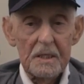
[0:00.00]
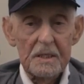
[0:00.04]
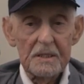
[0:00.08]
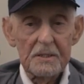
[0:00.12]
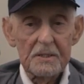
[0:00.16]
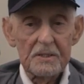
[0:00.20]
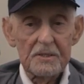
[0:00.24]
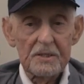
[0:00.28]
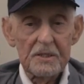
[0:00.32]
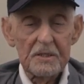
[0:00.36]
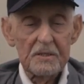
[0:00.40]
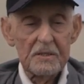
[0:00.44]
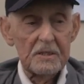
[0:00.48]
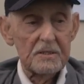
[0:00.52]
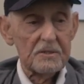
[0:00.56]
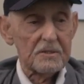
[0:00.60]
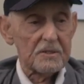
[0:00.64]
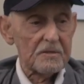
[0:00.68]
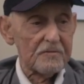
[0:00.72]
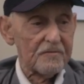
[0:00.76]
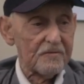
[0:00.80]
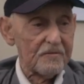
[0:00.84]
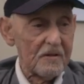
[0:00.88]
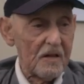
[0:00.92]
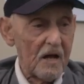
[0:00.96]
into
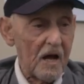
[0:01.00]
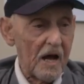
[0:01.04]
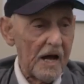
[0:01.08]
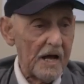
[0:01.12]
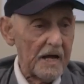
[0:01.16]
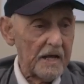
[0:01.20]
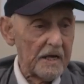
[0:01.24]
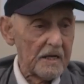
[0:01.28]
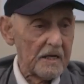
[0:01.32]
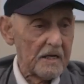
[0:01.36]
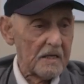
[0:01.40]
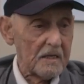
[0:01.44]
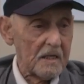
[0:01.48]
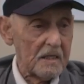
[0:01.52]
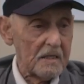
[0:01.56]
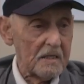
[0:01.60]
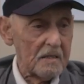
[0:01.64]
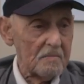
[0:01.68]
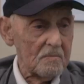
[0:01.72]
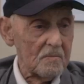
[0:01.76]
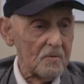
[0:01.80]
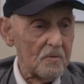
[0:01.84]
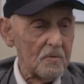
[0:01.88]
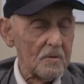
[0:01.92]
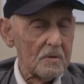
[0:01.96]
into flying and,
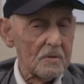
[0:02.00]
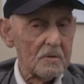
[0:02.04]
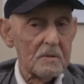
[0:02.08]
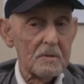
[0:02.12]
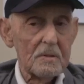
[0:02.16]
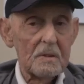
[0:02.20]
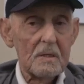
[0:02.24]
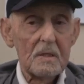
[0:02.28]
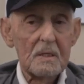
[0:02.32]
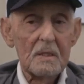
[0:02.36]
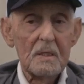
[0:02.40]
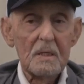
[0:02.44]
and more